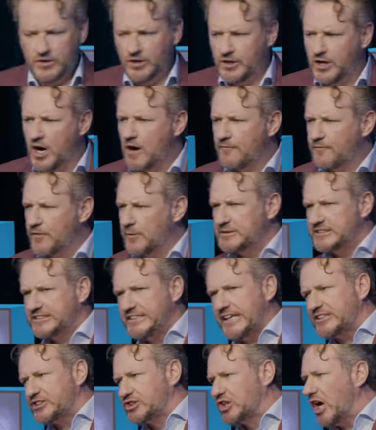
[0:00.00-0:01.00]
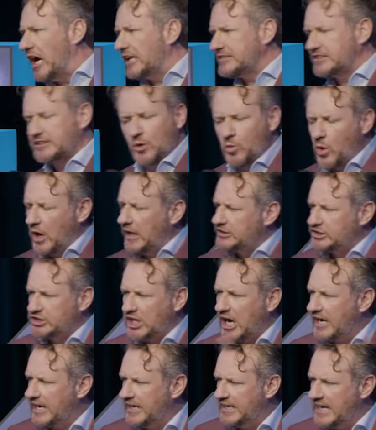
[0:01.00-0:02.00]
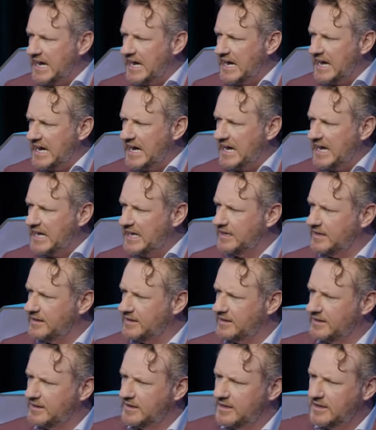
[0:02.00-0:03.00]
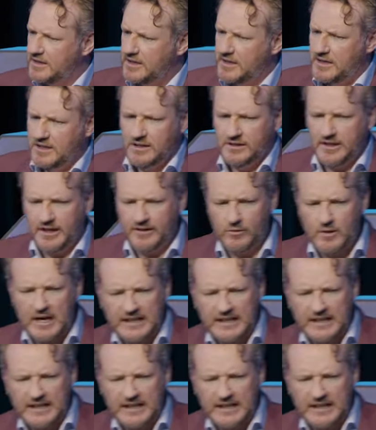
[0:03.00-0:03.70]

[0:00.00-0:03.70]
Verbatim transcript: you go from six shots to one shot a day. Then